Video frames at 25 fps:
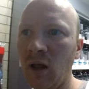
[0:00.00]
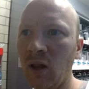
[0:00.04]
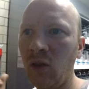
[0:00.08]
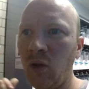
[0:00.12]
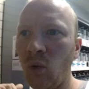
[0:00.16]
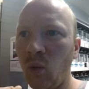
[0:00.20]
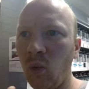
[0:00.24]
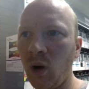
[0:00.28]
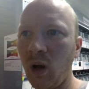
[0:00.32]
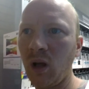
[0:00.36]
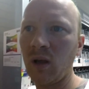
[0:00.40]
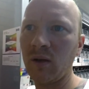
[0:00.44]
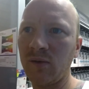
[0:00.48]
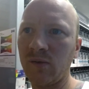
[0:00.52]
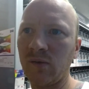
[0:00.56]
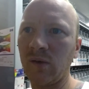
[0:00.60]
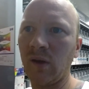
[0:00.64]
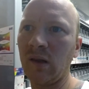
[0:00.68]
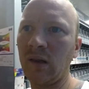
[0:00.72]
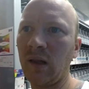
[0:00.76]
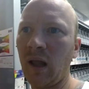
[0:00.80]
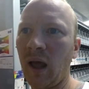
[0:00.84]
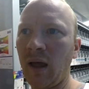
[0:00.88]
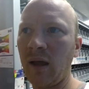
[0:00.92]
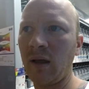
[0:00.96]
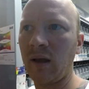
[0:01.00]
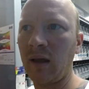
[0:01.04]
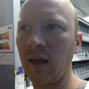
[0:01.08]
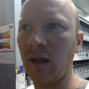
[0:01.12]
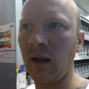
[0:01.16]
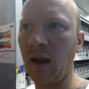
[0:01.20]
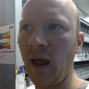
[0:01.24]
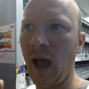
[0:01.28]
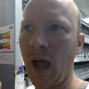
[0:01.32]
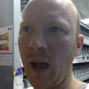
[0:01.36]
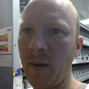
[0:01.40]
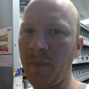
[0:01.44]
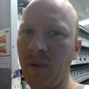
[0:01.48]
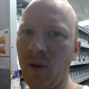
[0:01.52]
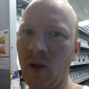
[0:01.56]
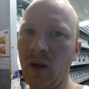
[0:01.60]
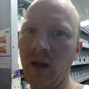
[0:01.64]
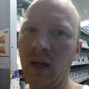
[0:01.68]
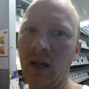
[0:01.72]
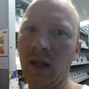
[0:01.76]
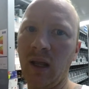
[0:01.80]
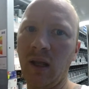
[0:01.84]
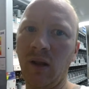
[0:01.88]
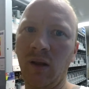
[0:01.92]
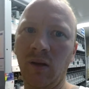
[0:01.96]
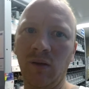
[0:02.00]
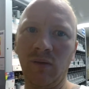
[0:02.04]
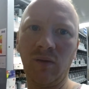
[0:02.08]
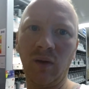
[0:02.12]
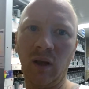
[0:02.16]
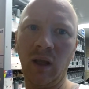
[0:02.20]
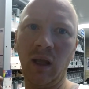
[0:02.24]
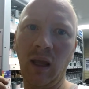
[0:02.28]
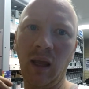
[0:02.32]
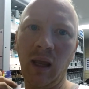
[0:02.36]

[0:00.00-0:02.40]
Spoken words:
the worst thing that can happen is